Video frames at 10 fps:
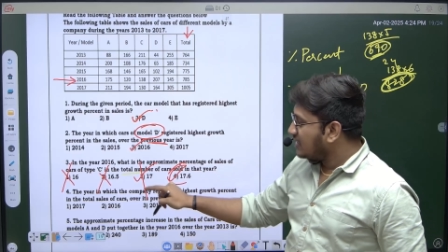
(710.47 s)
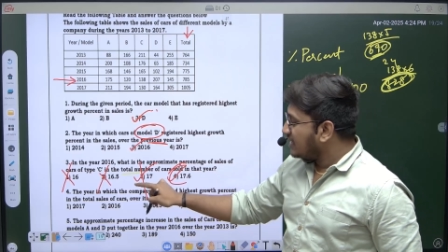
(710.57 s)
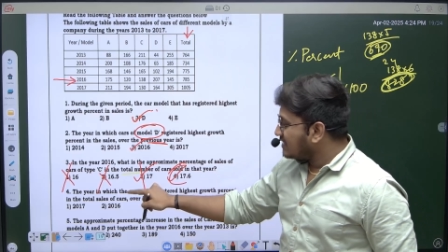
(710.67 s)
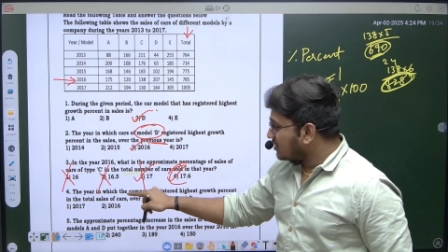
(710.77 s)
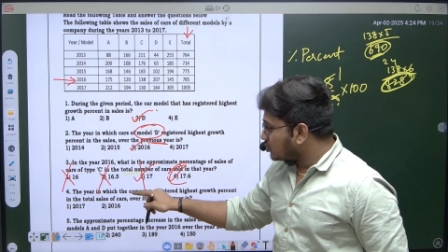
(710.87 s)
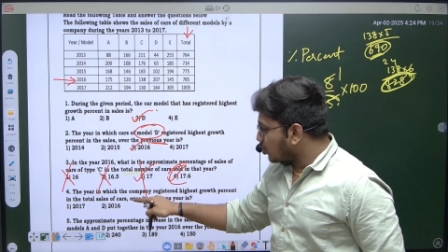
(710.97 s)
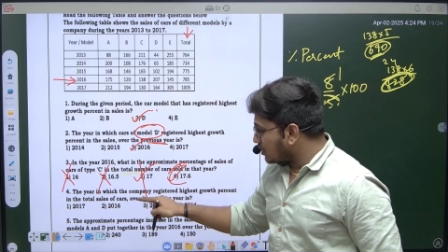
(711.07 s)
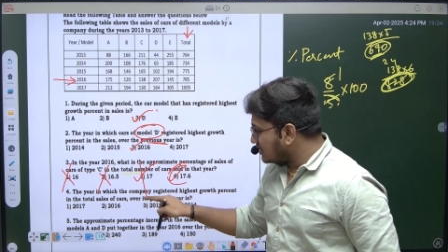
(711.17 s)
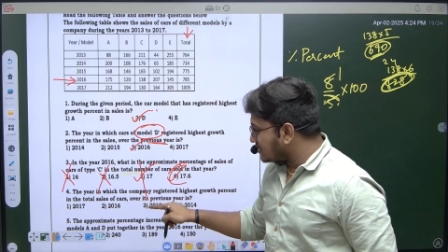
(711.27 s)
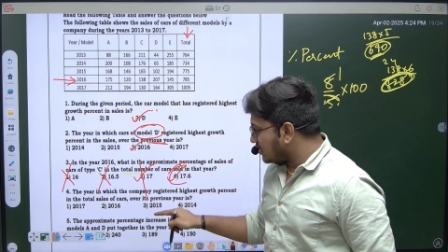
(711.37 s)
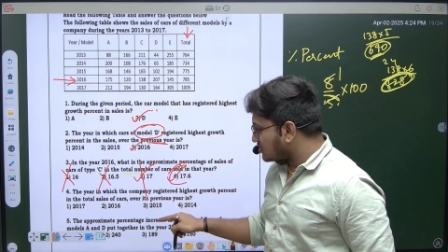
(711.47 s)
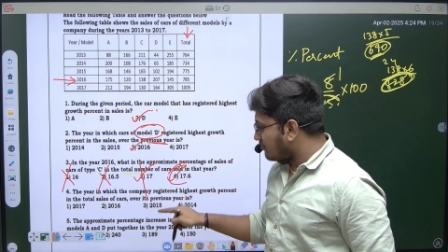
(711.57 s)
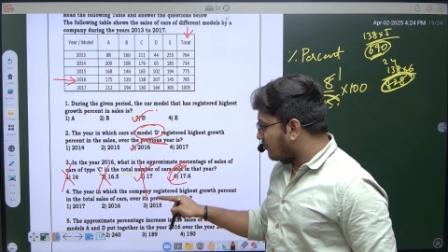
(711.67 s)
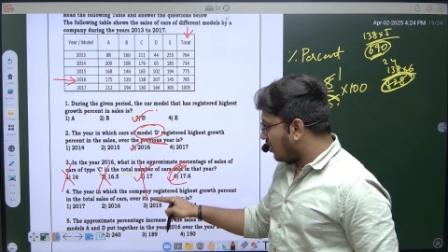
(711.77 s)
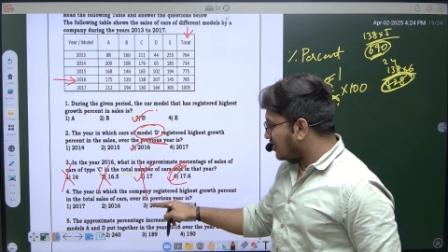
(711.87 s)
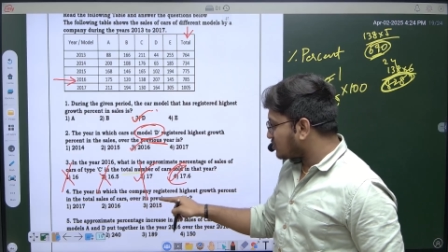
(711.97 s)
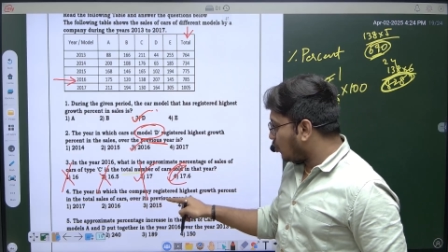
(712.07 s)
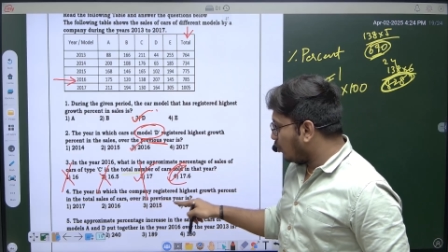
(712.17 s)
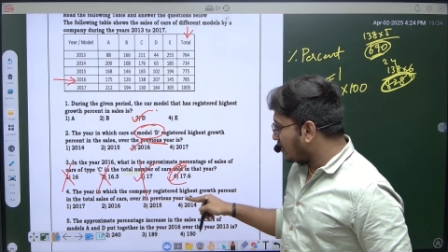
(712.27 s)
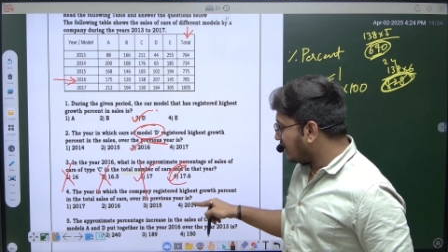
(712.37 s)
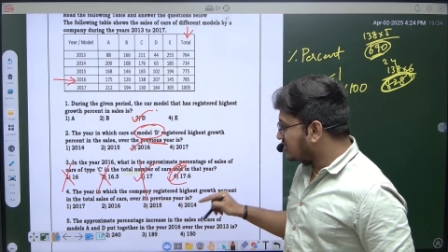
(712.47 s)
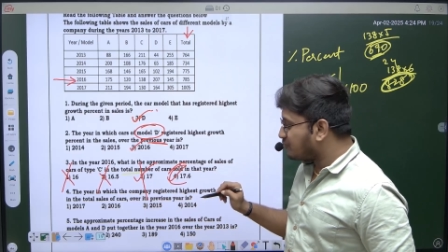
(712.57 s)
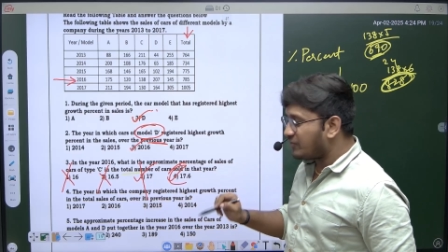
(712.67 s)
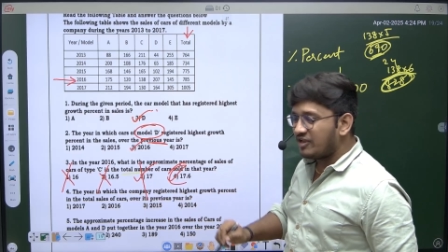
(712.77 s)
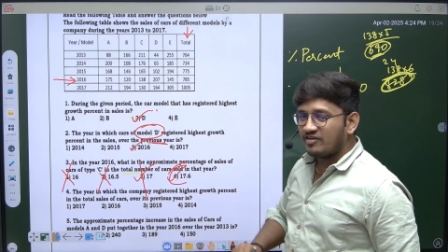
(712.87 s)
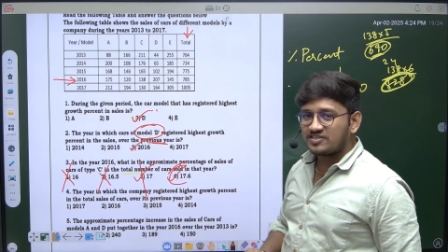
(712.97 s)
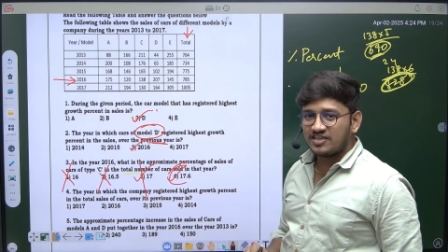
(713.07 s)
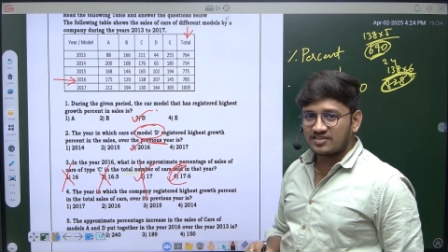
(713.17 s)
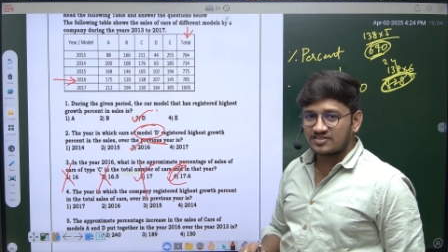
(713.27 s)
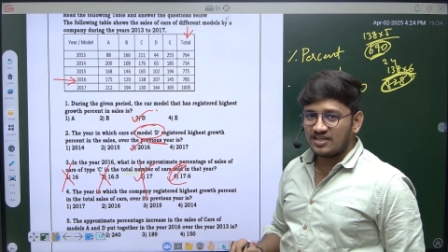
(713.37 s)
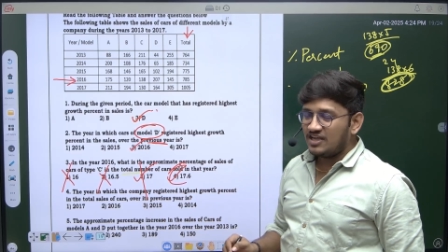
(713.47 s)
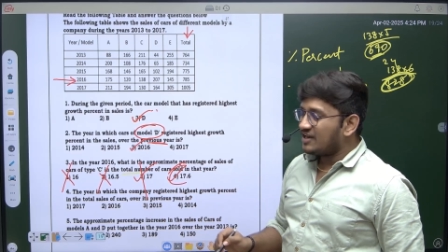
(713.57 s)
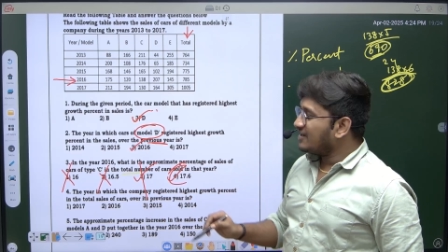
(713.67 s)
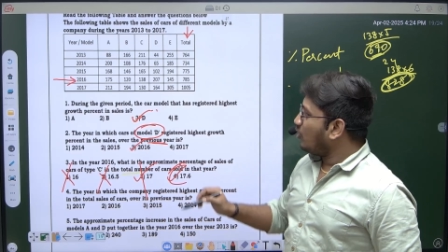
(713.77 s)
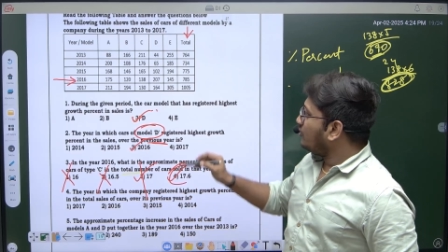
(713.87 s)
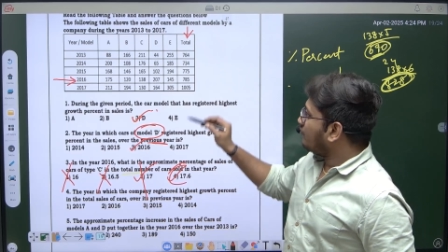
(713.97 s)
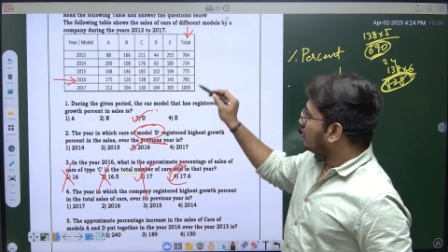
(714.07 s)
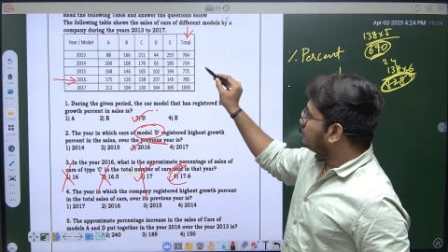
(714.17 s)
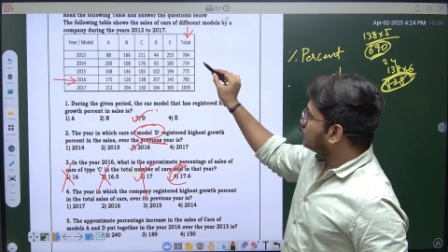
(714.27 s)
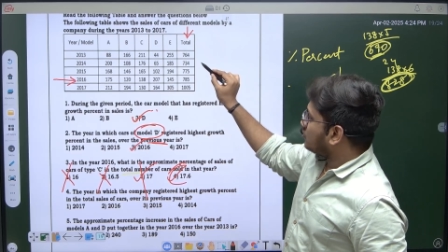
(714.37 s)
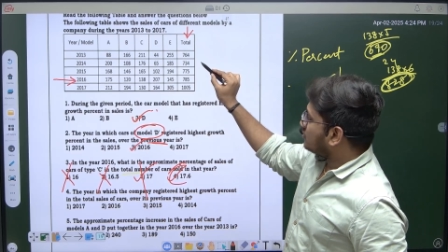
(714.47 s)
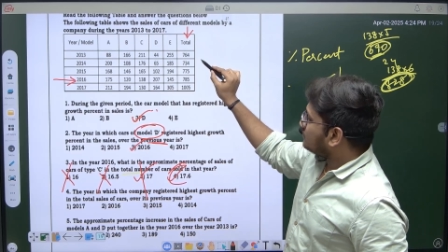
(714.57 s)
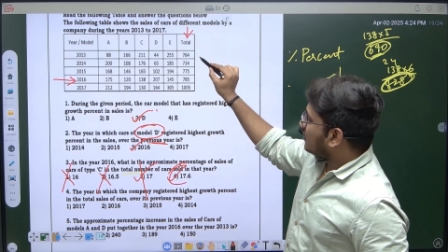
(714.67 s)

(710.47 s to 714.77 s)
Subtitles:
in the total sales of cars over its previous years. Now, if you observe,